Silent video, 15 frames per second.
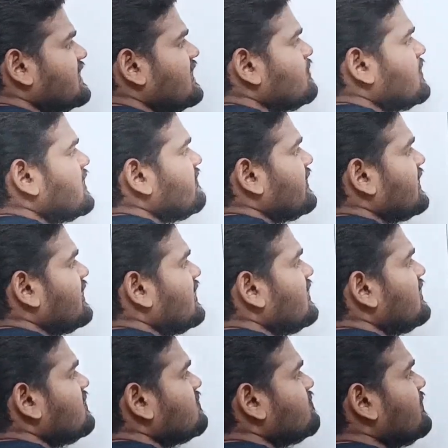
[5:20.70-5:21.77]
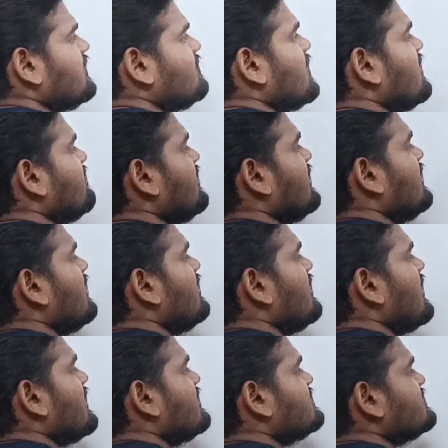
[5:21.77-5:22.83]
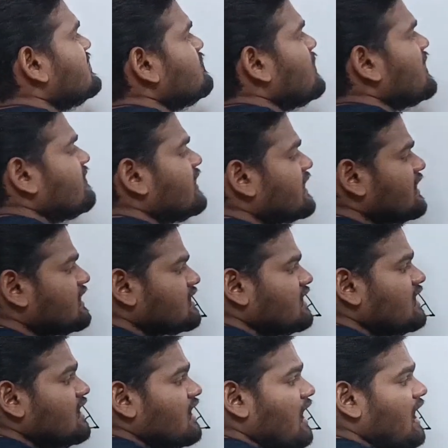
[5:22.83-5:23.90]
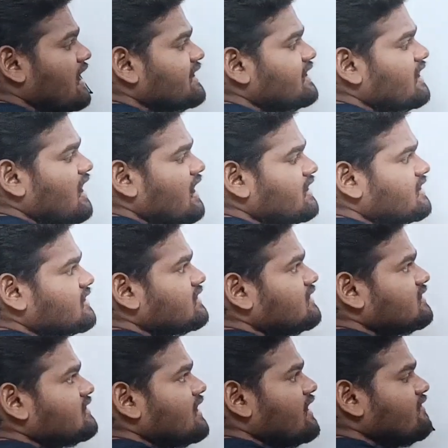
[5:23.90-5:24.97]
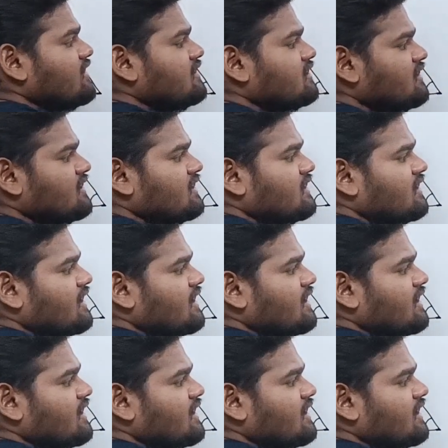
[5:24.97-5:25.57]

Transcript: A bar vector, B bar vector, and C bar vector are in order. Have a look.